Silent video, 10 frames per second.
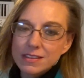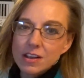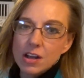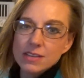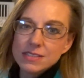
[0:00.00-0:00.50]
the
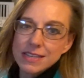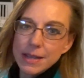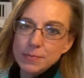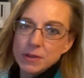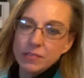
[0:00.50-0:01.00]

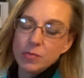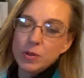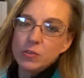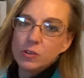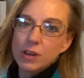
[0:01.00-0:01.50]
concept of the
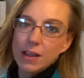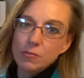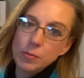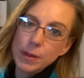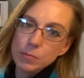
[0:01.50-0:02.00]
musical
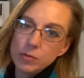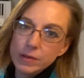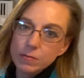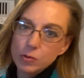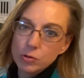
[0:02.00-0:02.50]
alphabet
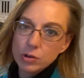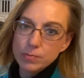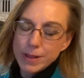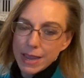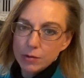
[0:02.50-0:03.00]
moving forward
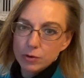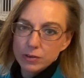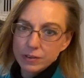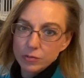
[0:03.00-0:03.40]
and backwards,